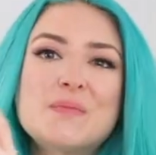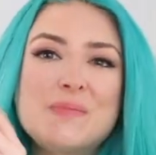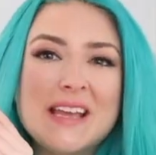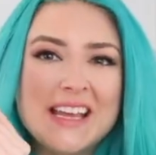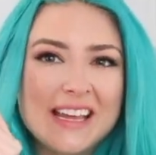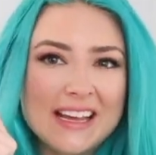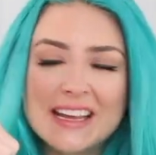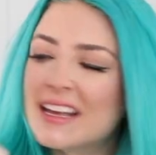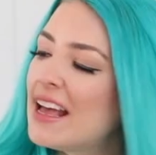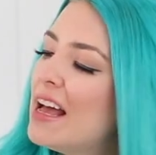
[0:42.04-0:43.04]
pink
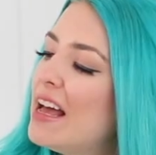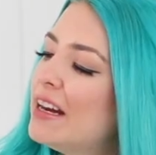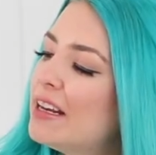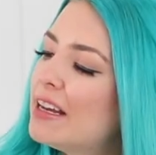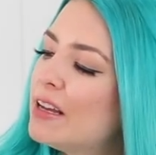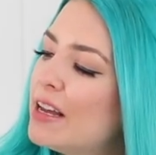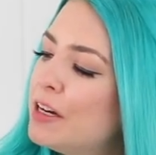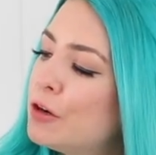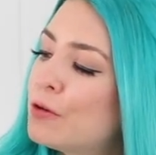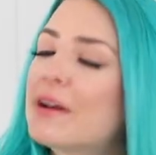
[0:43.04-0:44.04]
and
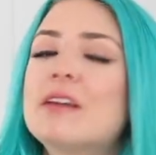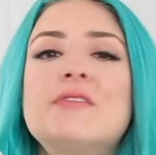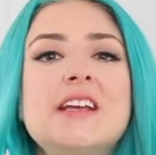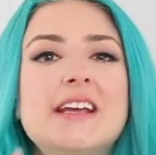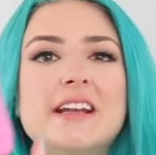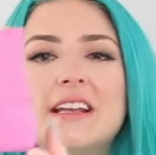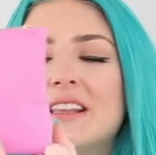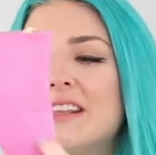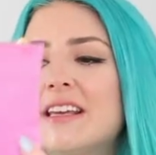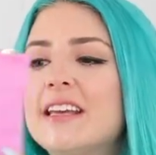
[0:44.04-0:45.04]
engraved in
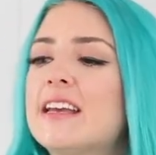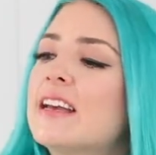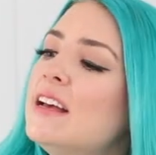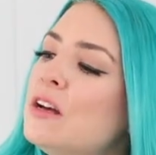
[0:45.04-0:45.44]
the